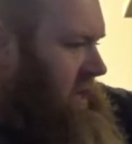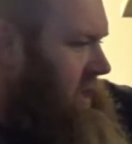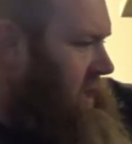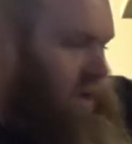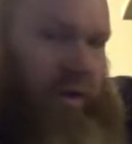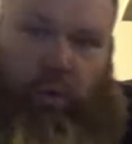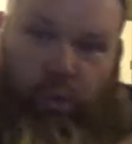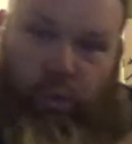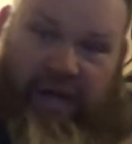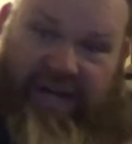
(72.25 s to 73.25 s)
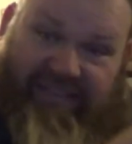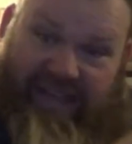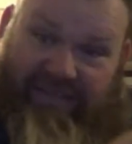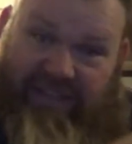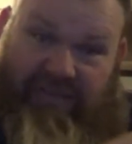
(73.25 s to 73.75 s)
Are we gonna... We're gonna
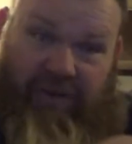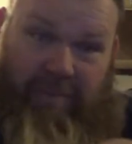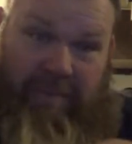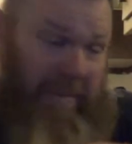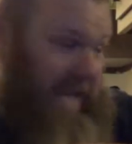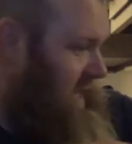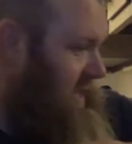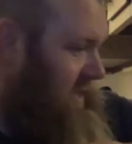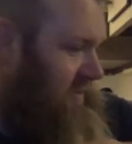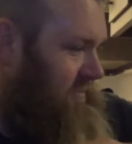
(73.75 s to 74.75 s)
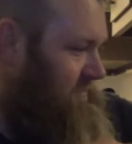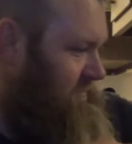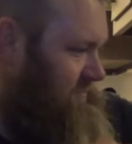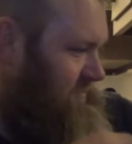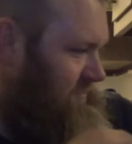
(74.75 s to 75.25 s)
save this for a this, moment. Yeah, I say, this is
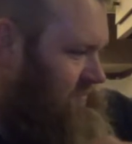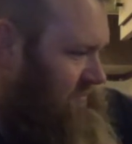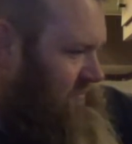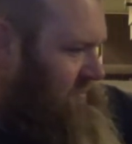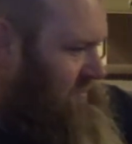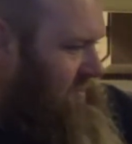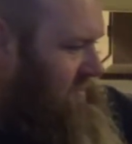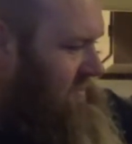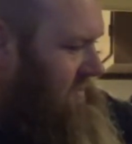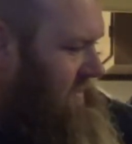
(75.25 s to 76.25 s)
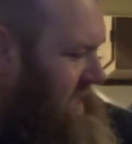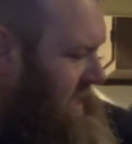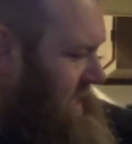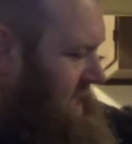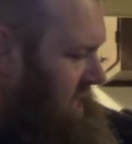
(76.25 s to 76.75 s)
the meat potatoes. This has gotta
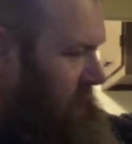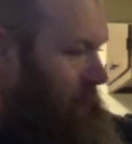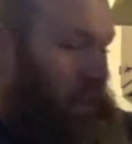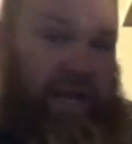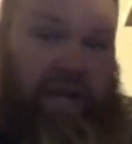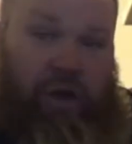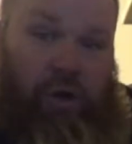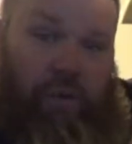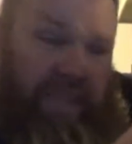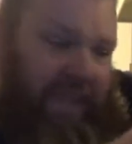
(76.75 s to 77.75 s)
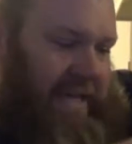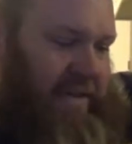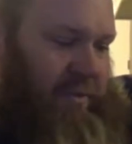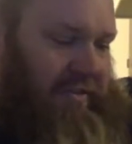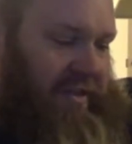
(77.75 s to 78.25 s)
wait. We're gonna go with
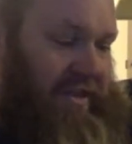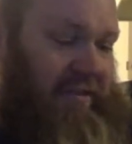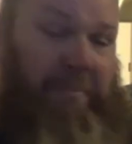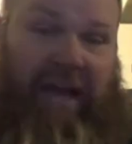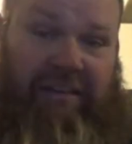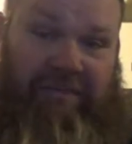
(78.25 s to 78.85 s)
what's in this box